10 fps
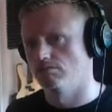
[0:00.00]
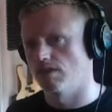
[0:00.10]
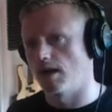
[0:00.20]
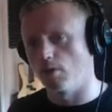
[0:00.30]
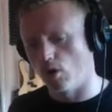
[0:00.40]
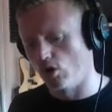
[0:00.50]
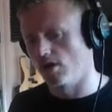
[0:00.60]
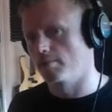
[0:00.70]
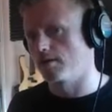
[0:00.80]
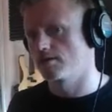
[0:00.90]
I'm all
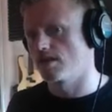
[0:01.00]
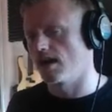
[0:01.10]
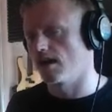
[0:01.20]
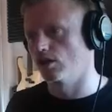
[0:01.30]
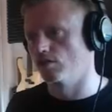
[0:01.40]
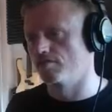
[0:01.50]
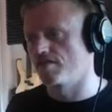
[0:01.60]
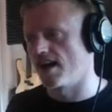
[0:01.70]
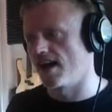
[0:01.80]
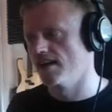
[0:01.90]
about that. I love
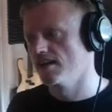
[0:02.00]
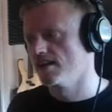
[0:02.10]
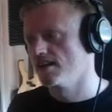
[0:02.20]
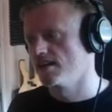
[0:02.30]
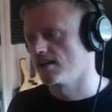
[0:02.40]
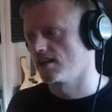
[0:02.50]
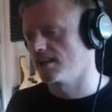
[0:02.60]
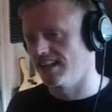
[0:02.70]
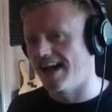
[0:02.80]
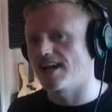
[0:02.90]
that
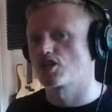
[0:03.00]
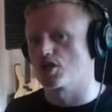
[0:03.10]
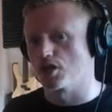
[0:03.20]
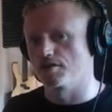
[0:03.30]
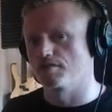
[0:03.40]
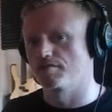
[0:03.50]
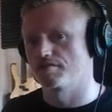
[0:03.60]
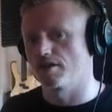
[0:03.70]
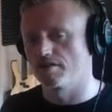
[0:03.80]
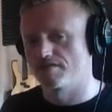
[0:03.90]
clash of
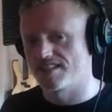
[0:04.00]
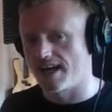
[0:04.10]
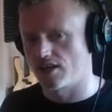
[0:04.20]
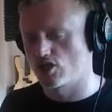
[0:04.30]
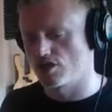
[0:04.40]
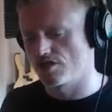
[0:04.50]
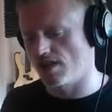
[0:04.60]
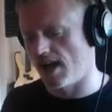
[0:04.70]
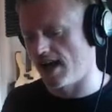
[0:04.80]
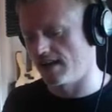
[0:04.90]
textures
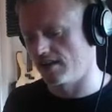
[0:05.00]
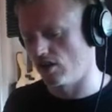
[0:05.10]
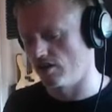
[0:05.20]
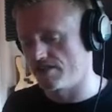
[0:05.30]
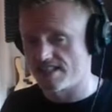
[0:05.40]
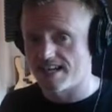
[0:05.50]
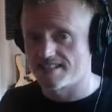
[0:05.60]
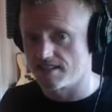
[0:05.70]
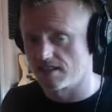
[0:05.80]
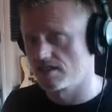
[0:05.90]
and of
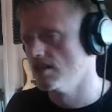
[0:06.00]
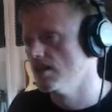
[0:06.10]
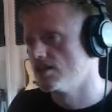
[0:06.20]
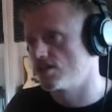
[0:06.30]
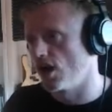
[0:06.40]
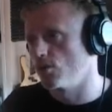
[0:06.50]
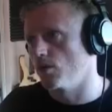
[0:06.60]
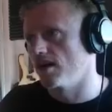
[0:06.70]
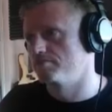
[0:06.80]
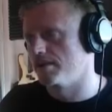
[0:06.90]
aesthetics. So
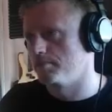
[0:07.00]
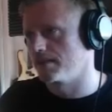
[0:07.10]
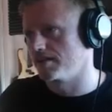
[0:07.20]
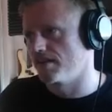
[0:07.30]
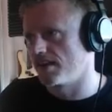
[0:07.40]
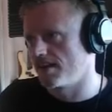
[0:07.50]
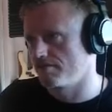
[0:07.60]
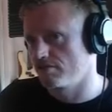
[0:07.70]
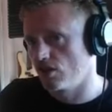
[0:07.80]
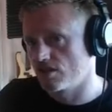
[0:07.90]
I've been a big fan of that
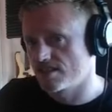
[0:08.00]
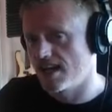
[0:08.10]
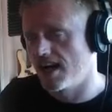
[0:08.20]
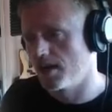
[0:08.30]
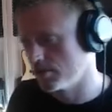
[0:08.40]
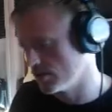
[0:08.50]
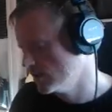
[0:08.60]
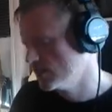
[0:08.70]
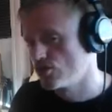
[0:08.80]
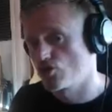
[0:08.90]
for a long time, and
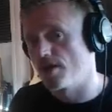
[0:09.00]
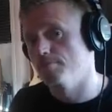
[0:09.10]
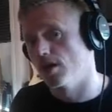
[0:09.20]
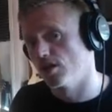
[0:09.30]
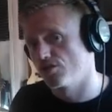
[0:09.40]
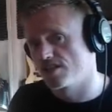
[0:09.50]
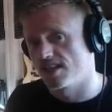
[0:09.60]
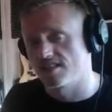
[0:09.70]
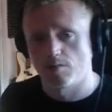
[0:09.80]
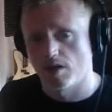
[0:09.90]
Trent Moller is
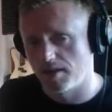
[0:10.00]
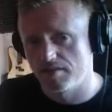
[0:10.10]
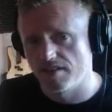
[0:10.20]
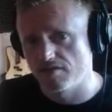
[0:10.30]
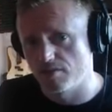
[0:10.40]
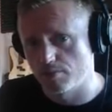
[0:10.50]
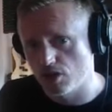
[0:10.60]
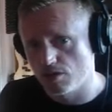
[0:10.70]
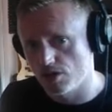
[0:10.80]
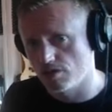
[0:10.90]
actually one of my favourite
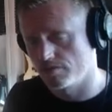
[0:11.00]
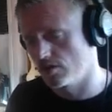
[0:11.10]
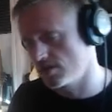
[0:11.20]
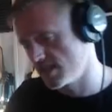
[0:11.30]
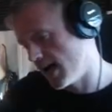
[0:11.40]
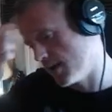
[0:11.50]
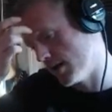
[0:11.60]
producers of all time,